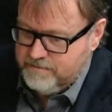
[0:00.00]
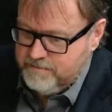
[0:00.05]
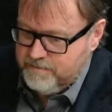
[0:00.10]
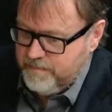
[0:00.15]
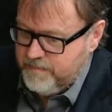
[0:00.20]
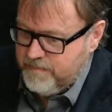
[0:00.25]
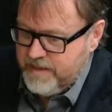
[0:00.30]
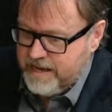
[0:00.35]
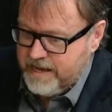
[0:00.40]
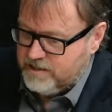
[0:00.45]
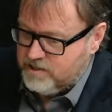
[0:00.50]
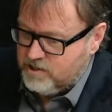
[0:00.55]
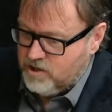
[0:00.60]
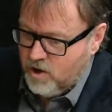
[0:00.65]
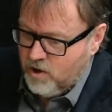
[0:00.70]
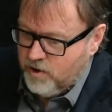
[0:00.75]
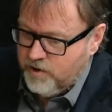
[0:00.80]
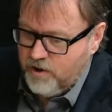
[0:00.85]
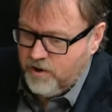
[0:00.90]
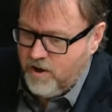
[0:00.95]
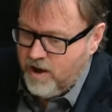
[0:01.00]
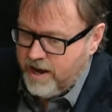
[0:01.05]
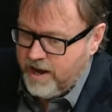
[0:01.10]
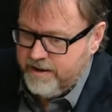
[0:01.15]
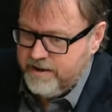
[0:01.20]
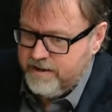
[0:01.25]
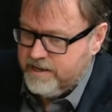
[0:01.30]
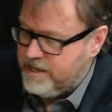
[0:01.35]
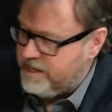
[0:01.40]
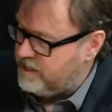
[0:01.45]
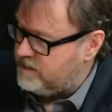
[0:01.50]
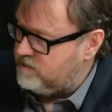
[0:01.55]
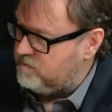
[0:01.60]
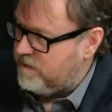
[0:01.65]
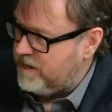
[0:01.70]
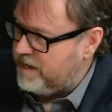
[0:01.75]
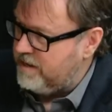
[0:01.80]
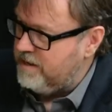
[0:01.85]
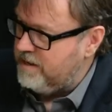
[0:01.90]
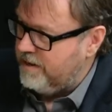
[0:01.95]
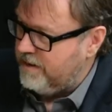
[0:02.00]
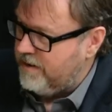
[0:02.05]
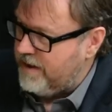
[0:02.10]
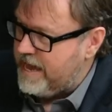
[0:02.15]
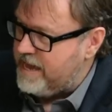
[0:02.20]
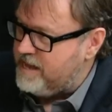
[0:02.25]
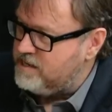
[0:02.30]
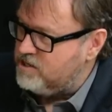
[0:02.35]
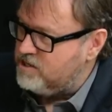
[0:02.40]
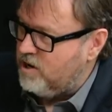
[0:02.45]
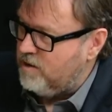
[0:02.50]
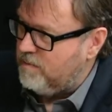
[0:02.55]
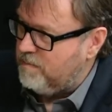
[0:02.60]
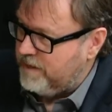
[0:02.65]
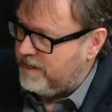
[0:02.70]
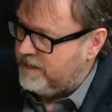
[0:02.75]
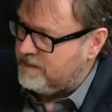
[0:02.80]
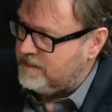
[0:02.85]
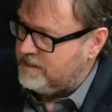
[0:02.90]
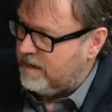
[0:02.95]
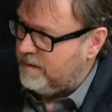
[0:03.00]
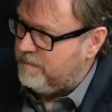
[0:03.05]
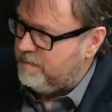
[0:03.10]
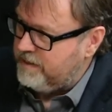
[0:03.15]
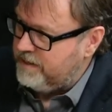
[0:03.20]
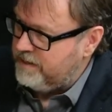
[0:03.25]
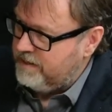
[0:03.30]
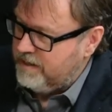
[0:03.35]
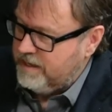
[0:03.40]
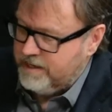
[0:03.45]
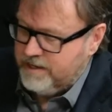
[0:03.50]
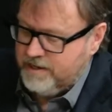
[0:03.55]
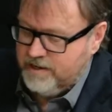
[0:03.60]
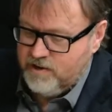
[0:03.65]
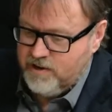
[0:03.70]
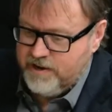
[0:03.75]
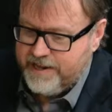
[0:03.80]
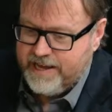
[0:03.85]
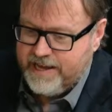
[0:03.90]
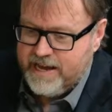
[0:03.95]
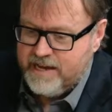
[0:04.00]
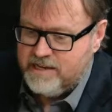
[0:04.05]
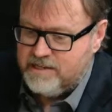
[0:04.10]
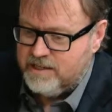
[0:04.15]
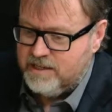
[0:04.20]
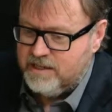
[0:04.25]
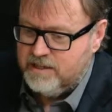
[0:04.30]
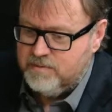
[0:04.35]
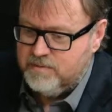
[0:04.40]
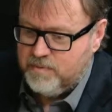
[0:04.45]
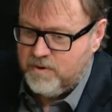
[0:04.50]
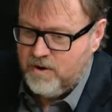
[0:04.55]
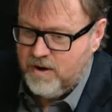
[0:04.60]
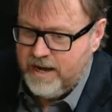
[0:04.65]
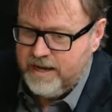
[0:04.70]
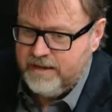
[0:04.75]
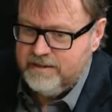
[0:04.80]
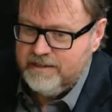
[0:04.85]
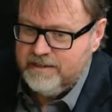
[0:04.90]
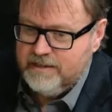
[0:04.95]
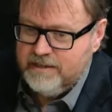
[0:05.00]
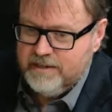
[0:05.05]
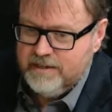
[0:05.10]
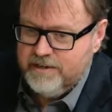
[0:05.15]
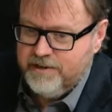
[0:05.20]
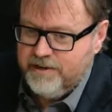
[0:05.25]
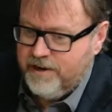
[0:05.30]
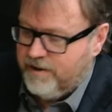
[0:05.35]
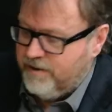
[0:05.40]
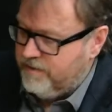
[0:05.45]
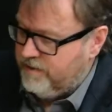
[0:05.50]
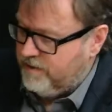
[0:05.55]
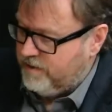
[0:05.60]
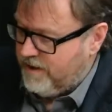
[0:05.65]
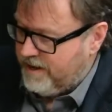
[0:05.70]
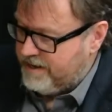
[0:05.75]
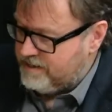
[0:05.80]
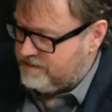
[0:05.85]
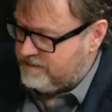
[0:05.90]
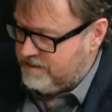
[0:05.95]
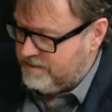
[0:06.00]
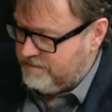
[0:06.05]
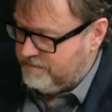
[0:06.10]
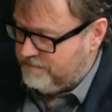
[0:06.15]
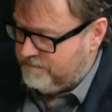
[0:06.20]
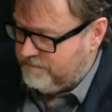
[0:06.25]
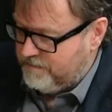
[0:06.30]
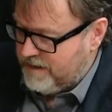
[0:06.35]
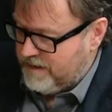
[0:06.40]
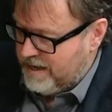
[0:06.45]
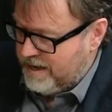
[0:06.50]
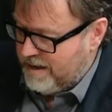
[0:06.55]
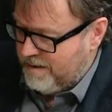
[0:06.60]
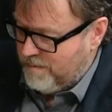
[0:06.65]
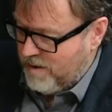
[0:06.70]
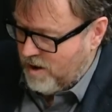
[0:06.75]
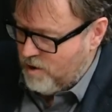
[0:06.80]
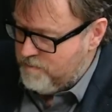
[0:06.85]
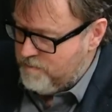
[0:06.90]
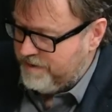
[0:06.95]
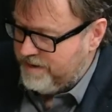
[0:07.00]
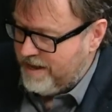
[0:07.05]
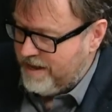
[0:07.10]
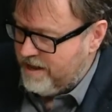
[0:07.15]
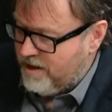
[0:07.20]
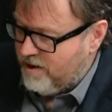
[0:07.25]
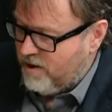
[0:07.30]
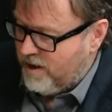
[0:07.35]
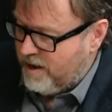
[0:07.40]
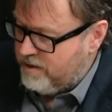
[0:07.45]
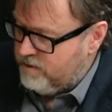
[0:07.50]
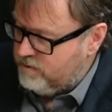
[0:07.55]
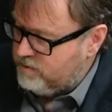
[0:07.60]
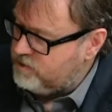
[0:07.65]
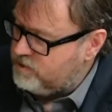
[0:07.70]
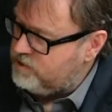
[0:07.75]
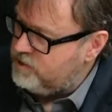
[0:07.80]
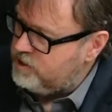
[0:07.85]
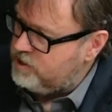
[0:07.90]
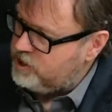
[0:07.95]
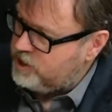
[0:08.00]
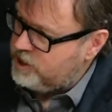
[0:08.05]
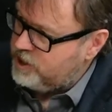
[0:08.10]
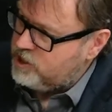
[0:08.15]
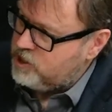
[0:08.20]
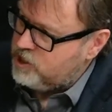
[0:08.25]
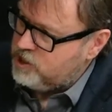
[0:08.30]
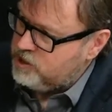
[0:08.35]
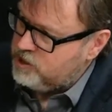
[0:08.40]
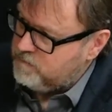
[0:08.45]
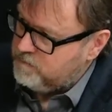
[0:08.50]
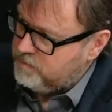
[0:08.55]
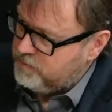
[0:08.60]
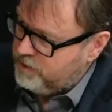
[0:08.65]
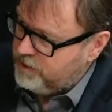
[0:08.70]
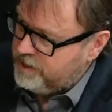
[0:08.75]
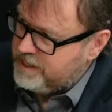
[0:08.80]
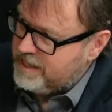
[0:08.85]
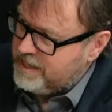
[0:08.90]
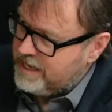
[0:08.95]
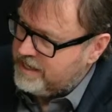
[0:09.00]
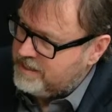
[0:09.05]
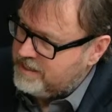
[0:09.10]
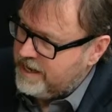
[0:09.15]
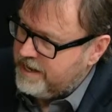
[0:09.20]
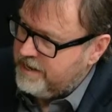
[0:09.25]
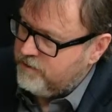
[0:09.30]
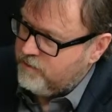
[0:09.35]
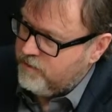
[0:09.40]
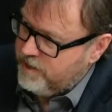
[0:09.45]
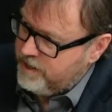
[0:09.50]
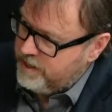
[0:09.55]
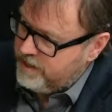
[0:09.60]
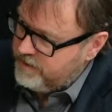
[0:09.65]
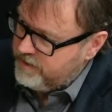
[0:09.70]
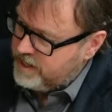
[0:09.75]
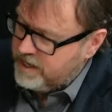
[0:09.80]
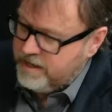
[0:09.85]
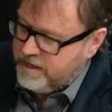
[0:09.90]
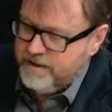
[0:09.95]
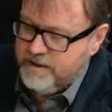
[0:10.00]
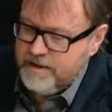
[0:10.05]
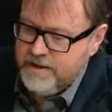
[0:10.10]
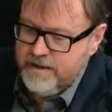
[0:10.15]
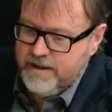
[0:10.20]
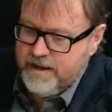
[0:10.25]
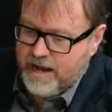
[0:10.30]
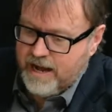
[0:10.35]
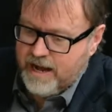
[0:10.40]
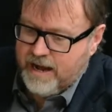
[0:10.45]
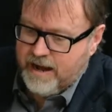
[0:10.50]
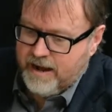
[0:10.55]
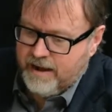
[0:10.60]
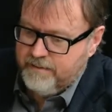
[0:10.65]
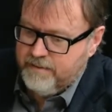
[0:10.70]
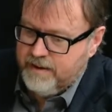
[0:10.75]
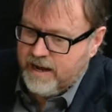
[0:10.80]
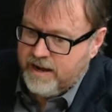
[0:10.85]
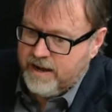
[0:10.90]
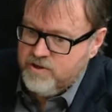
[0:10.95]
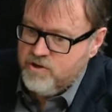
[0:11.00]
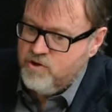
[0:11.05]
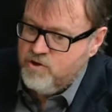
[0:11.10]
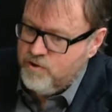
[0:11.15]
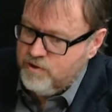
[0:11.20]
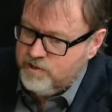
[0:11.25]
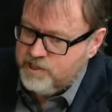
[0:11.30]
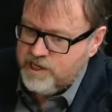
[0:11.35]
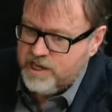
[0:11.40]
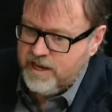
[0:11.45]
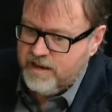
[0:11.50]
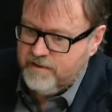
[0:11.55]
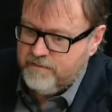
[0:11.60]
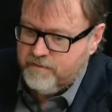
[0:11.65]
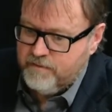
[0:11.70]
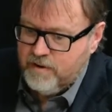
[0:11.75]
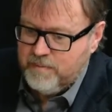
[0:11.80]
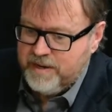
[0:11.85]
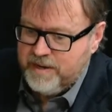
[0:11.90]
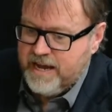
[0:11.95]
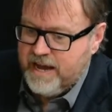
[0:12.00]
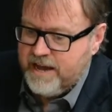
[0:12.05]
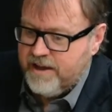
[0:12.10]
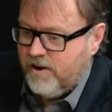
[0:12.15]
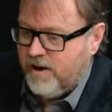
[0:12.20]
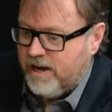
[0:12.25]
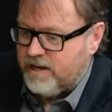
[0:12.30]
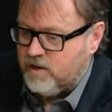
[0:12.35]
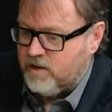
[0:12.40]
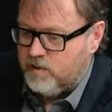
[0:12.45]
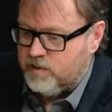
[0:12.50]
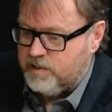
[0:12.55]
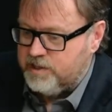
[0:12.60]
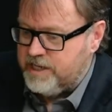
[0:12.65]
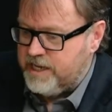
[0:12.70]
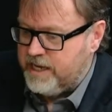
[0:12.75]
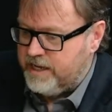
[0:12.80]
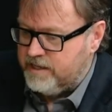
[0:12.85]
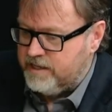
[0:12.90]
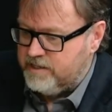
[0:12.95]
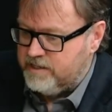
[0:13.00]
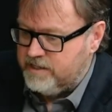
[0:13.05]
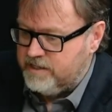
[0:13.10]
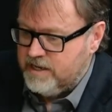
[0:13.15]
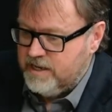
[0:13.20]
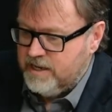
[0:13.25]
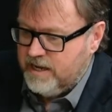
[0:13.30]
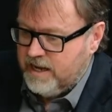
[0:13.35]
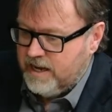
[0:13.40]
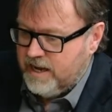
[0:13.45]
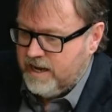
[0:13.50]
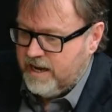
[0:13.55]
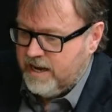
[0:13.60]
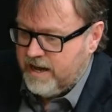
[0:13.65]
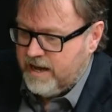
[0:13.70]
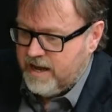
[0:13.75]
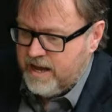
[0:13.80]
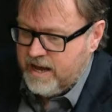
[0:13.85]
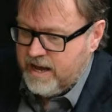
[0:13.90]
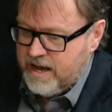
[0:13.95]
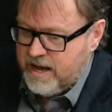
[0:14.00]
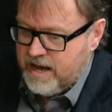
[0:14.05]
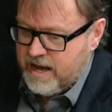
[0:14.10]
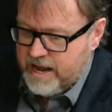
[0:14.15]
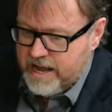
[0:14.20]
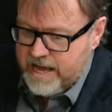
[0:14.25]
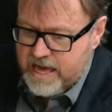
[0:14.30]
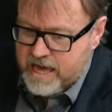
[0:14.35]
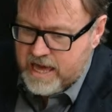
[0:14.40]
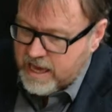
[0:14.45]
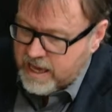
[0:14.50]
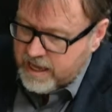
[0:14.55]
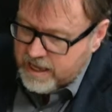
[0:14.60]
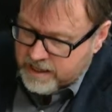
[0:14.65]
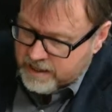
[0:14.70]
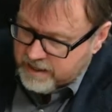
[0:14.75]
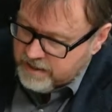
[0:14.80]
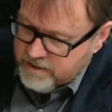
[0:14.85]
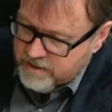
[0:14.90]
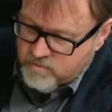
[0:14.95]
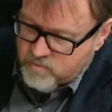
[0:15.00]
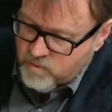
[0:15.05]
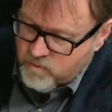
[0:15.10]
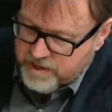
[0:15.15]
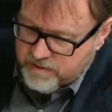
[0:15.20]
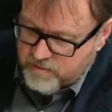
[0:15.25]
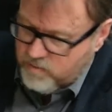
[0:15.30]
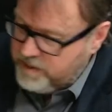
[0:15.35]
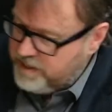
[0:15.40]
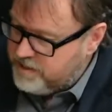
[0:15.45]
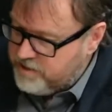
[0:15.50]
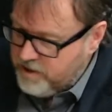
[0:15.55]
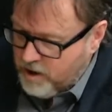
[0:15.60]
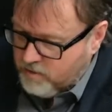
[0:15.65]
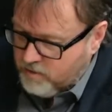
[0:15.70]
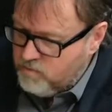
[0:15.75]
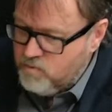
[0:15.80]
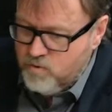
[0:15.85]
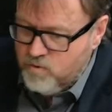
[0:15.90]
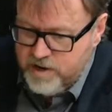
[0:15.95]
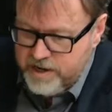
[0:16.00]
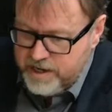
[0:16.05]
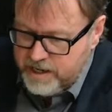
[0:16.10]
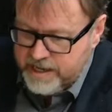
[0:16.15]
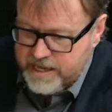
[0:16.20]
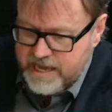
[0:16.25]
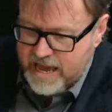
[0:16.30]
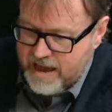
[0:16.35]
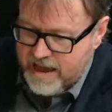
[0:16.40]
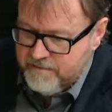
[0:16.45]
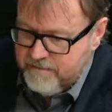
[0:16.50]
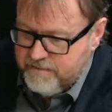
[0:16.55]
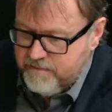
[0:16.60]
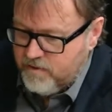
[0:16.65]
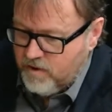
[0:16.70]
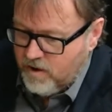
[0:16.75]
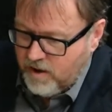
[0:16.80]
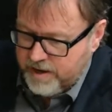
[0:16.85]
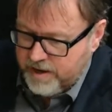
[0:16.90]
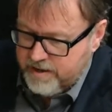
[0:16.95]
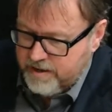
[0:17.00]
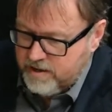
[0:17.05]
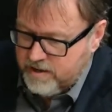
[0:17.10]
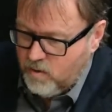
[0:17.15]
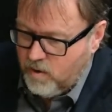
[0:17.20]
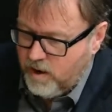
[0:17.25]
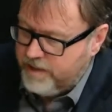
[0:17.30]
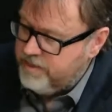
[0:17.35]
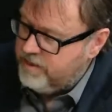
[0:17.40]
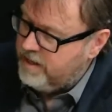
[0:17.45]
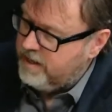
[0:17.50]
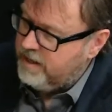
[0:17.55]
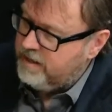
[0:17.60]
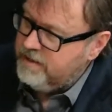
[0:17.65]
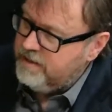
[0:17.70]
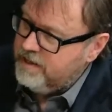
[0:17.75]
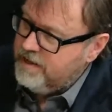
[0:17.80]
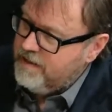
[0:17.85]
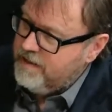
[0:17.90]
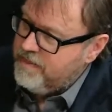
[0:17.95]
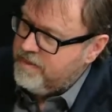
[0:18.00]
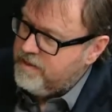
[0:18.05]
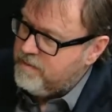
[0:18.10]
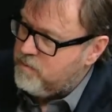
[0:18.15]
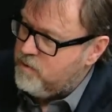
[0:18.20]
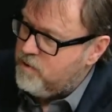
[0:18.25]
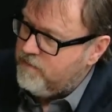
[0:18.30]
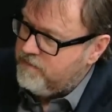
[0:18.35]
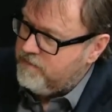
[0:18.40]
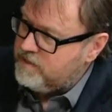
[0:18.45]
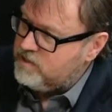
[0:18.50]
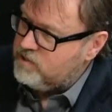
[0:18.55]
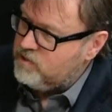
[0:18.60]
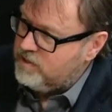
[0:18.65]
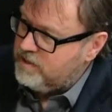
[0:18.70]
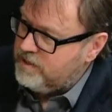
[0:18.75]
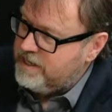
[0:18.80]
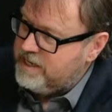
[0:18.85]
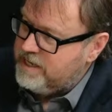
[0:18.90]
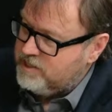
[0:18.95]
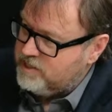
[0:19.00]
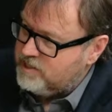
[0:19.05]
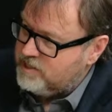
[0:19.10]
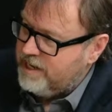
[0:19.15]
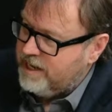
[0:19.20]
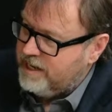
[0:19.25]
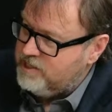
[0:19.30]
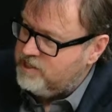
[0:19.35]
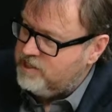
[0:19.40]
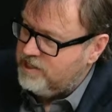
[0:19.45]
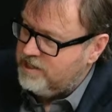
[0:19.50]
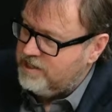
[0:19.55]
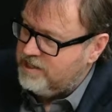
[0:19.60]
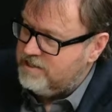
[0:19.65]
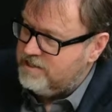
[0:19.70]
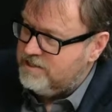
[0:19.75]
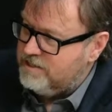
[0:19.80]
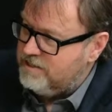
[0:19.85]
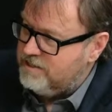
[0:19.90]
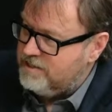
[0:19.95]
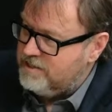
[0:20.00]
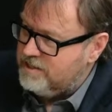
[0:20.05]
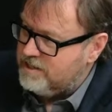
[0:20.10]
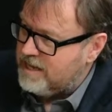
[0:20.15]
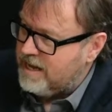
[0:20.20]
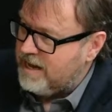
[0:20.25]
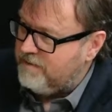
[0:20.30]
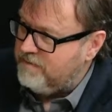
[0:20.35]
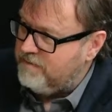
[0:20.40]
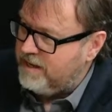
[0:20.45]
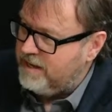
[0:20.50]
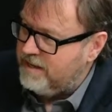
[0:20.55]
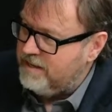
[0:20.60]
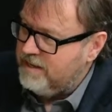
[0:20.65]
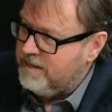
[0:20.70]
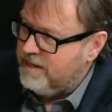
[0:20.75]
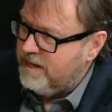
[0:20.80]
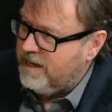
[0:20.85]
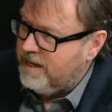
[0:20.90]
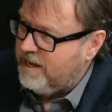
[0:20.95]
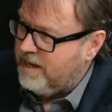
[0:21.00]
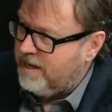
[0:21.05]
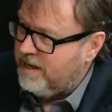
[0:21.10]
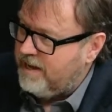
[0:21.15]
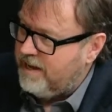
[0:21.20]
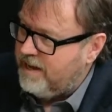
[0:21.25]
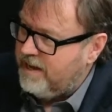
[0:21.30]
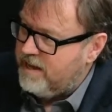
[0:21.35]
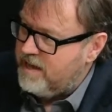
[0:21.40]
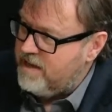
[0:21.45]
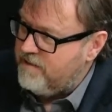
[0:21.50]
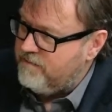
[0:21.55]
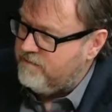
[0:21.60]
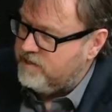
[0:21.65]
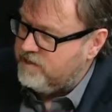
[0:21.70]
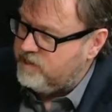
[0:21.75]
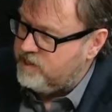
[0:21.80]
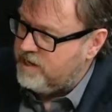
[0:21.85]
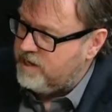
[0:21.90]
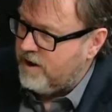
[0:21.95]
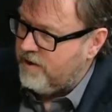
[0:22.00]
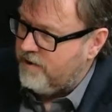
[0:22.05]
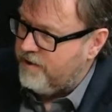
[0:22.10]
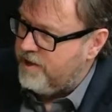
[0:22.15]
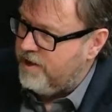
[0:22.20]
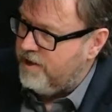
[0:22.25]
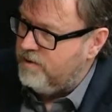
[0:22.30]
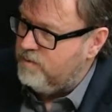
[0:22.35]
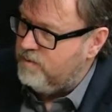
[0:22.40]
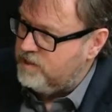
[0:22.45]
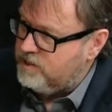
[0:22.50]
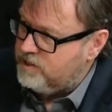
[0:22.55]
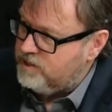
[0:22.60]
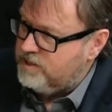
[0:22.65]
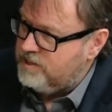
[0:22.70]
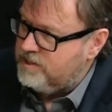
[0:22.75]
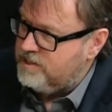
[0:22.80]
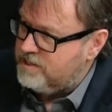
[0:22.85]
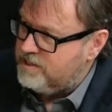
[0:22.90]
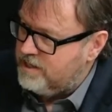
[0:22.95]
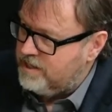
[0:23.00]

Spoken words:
that's online has got picked up in a lot of cases by the likes of OpenAI or search engines are pulling that data in, and then are using it from an AI context, and we don't really have kind of quite the perfect sort of legislation to cover every scenario, which is